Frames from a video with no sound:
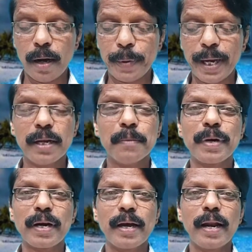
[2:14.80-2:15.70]
Page
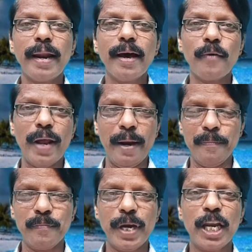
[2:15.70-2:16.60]
number 11
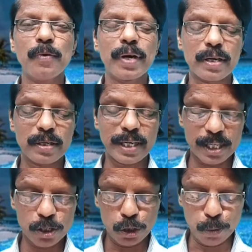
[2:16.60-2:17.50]
in your
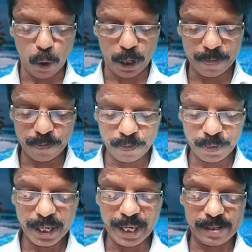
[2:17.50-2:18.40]
textbook.
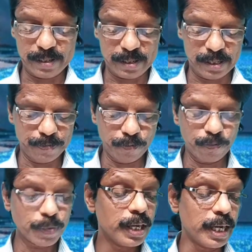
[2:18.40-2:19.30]
Yes.
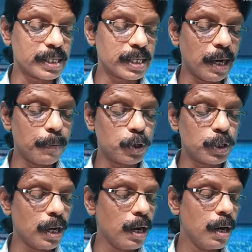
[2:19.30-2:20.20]
Let us come to
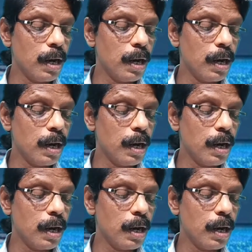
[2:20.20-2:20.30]
the,